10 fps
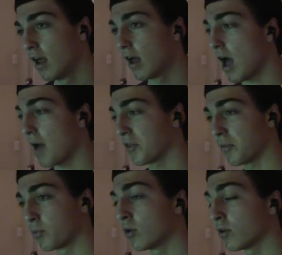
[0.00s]
And
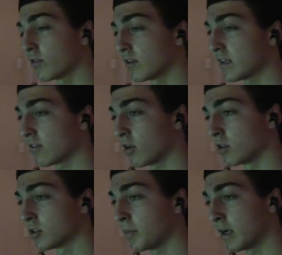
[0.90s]
then Pulisic has
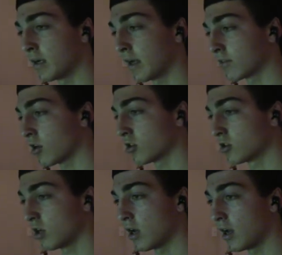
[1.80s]
also been a
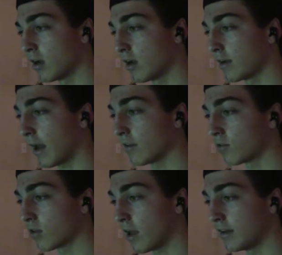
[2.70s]

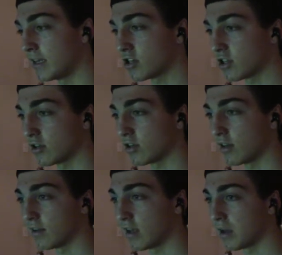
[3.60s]
nice addition to
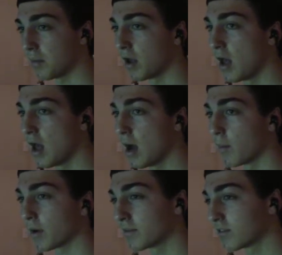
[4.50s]
the team.
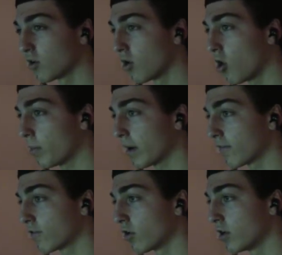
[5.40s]
But I'm still hoping
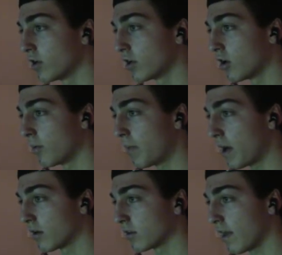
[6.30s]
for, you know, a
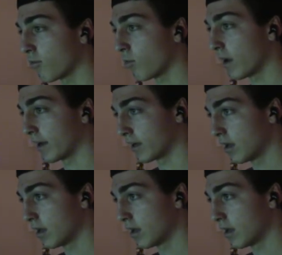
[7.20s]
better left wing.